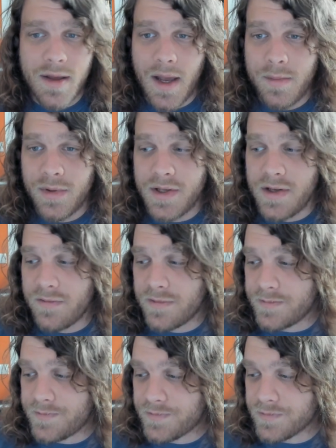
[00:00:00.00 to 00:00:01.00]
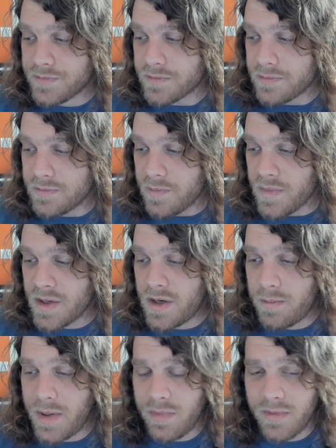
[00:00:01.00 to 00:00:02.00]
believe you know,
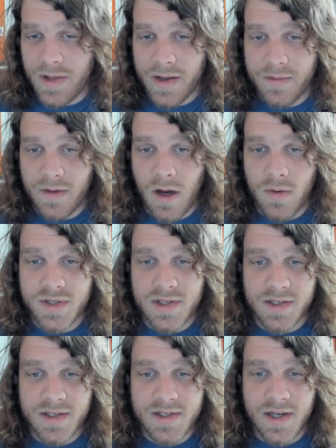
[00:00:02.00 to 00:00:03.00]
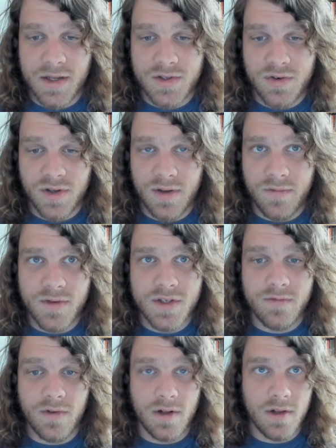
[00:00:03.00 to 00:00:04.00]
people like always like to cite Australia. First
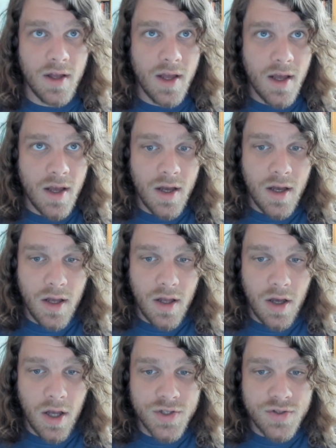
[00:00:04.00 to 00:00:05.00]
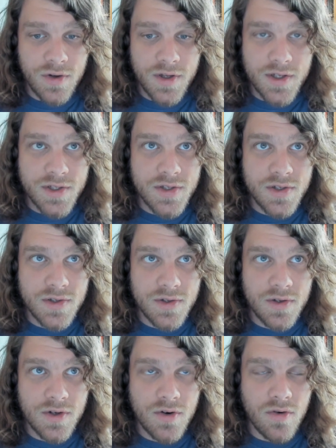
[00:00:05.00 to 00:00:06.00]
of all, Australia's
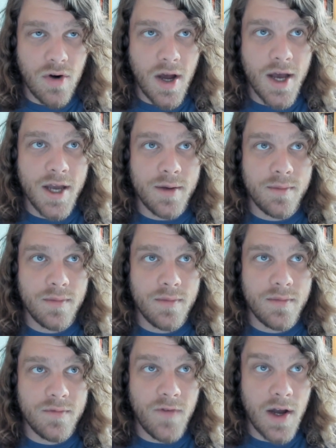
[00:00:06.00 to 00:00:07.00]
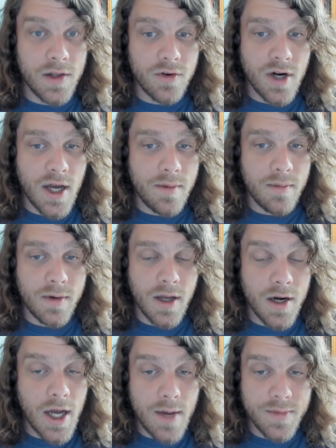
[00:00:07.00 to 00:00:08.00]
crime, violent crime,
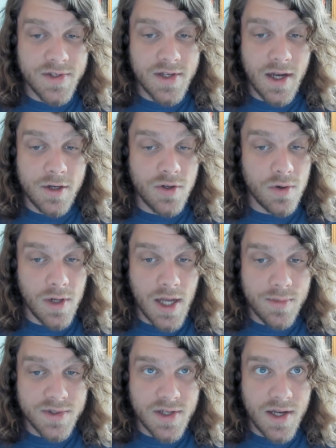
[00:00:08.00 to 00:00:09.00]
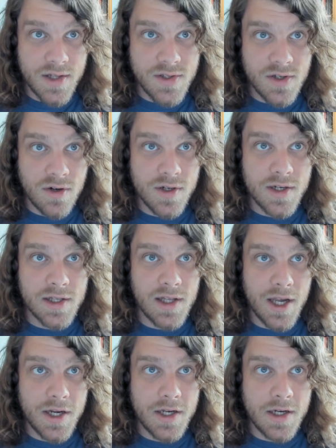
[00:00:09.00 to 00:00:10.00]
gun homicide, total homicide started
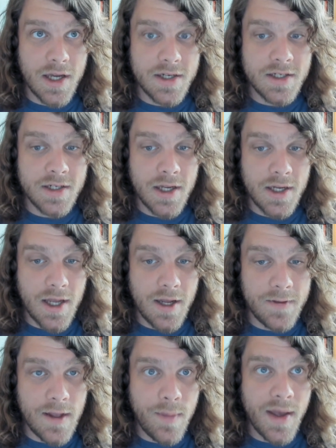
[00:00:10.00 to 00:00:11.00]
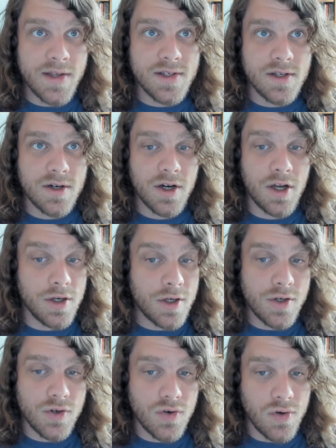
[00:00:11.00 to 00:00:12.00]
declining in 1988. They passed their gun
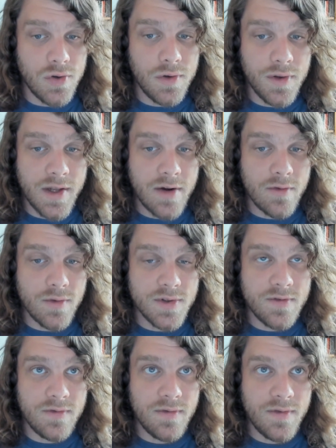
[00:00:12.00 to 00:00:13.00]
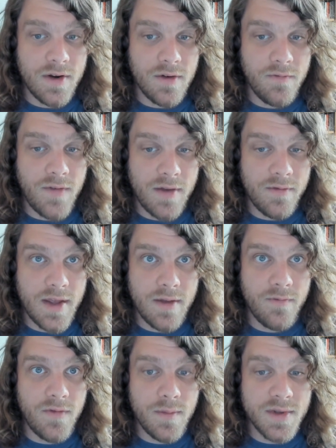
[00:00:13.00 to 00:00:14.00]
control that everyone's, you know,
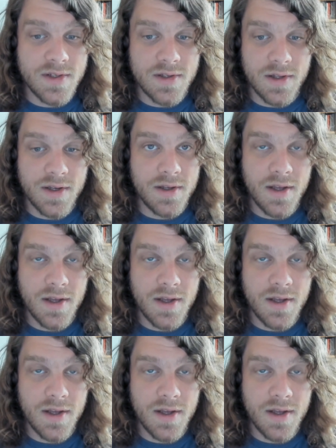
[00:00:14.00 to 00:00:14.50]
infamously